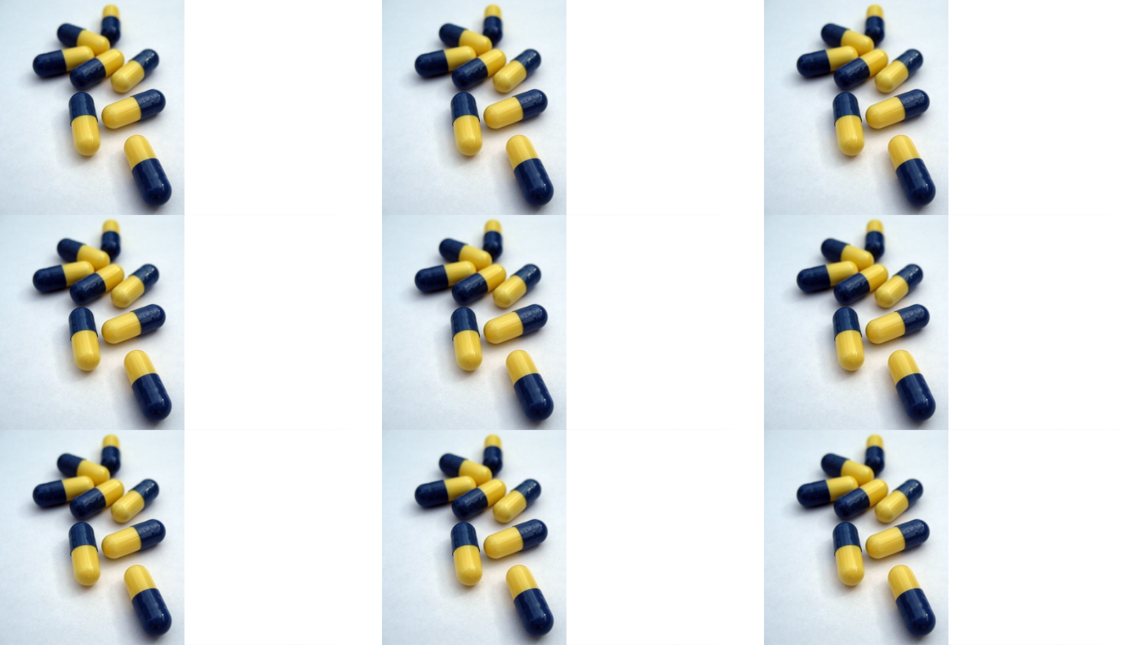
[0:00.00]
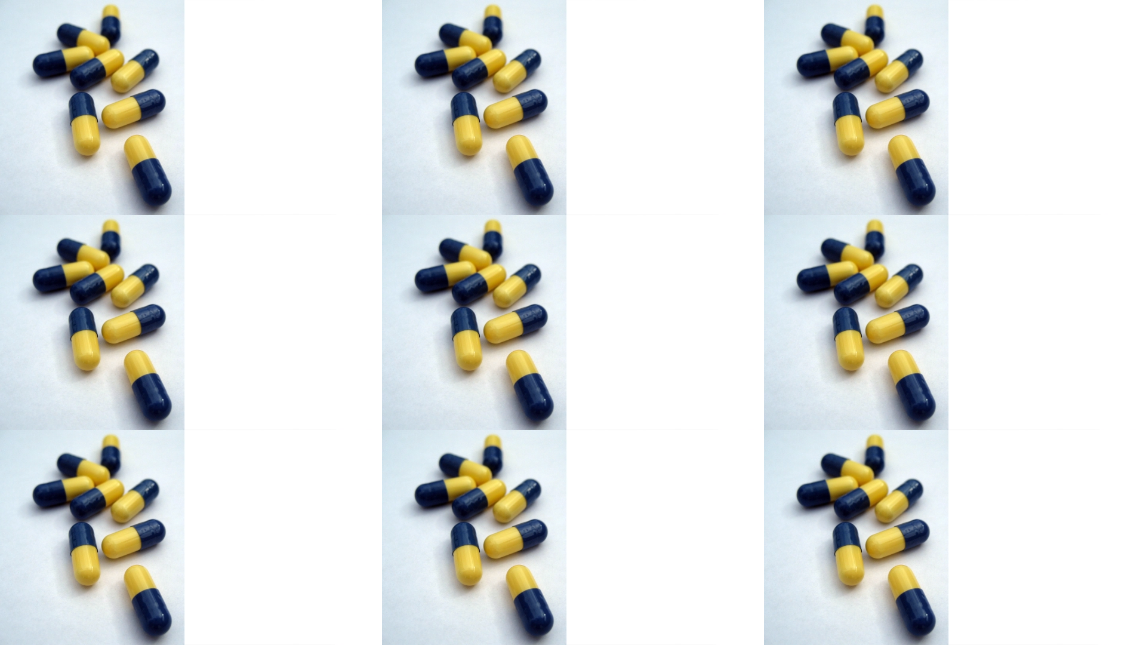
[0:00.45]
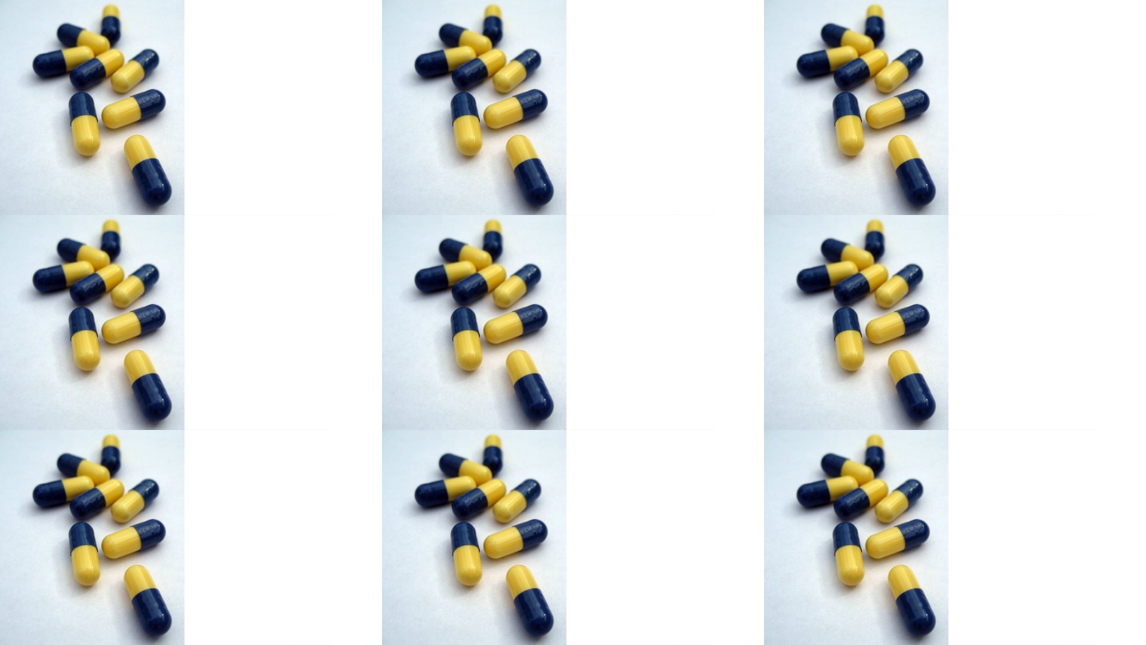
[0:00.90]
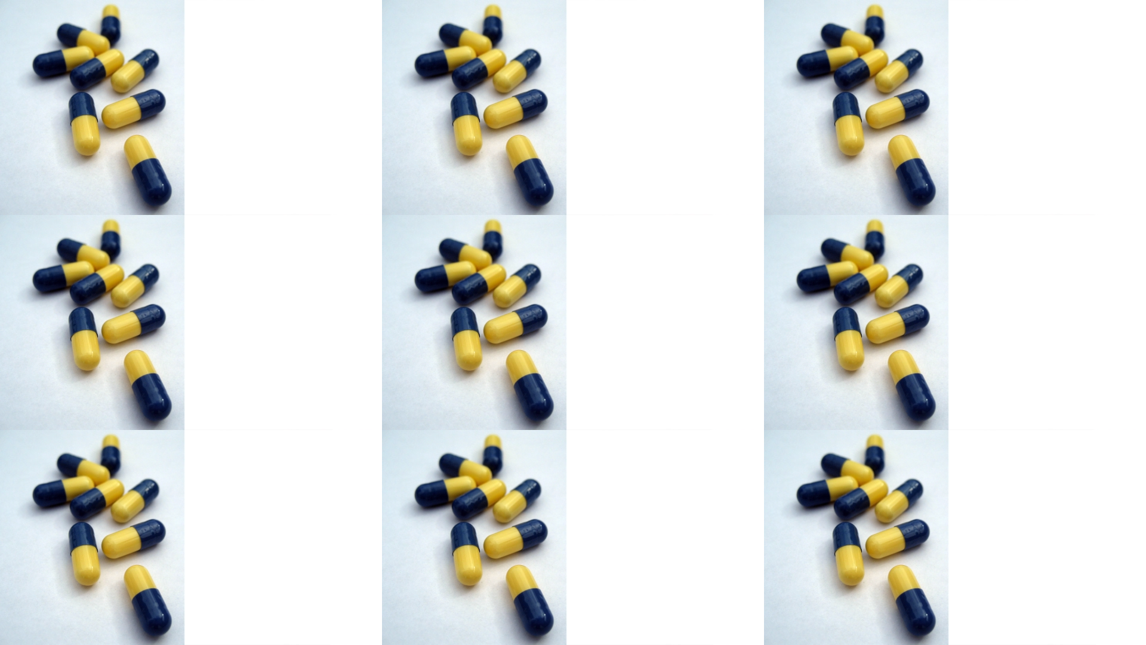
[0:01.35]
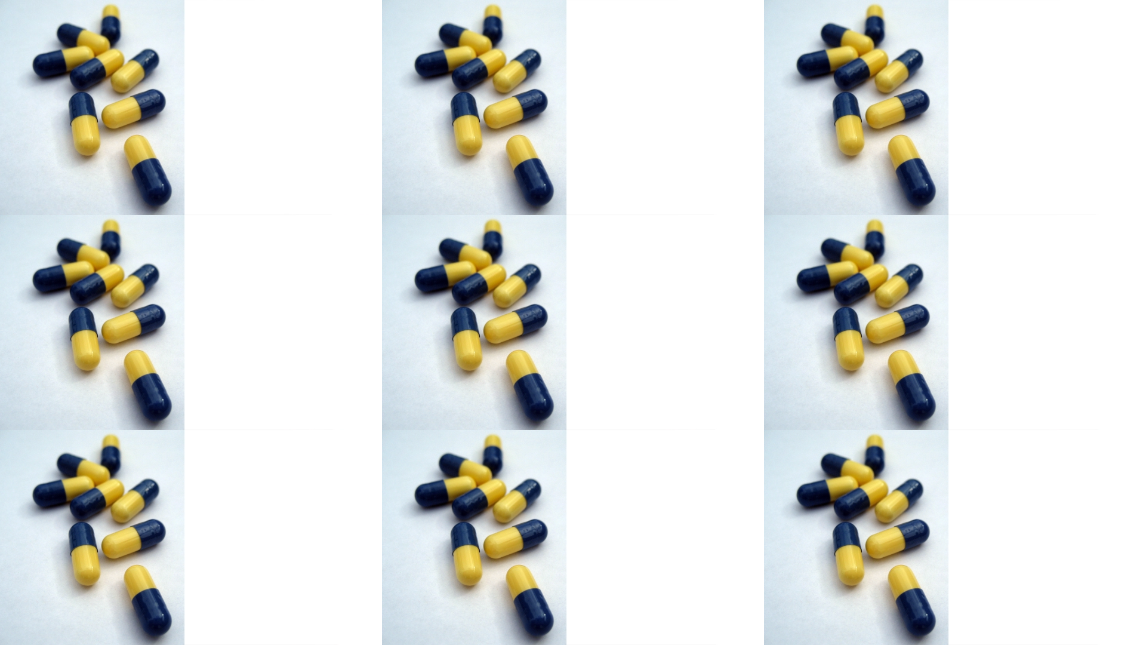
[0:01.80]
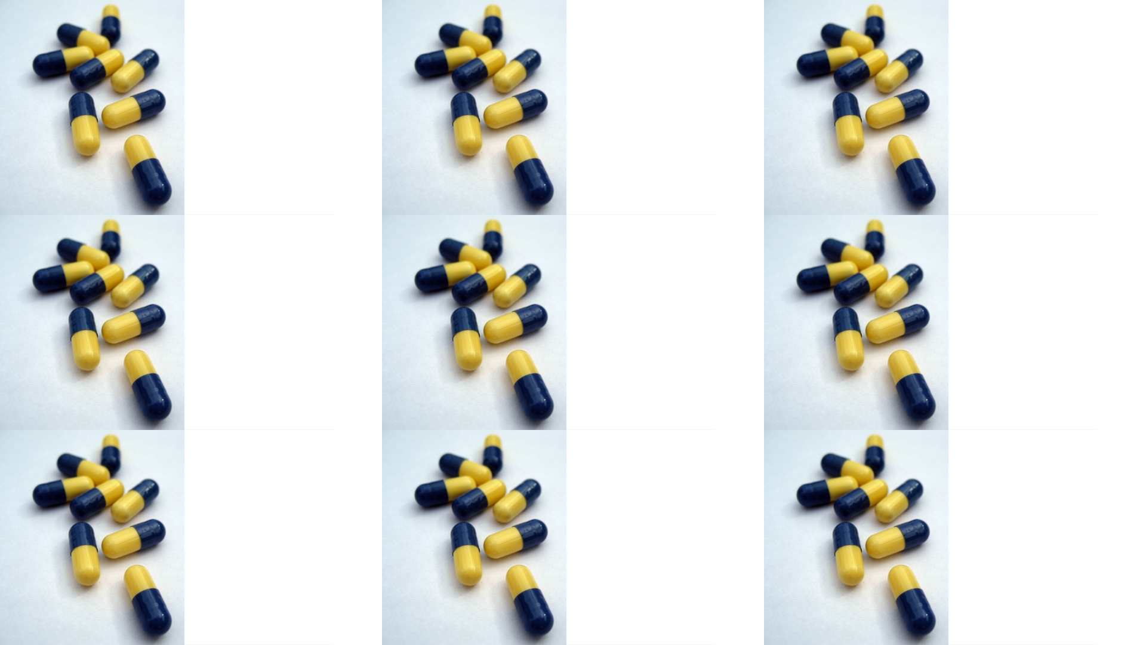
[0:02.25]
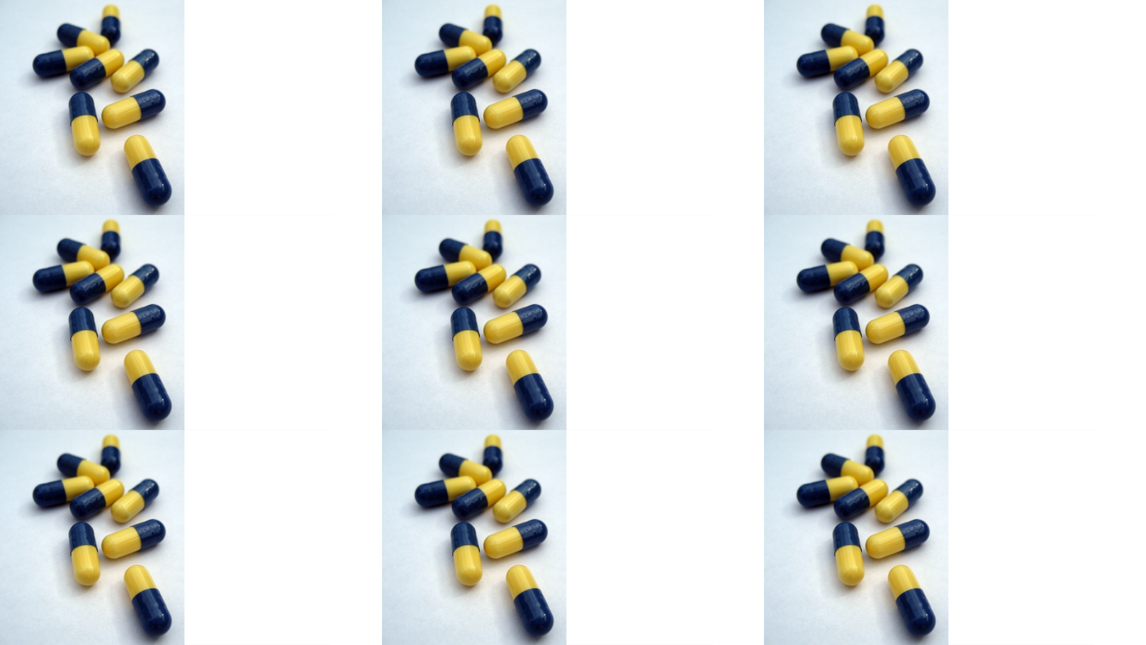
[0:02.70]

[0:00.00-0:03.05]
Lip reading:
No face is visible, so there are no lips to read.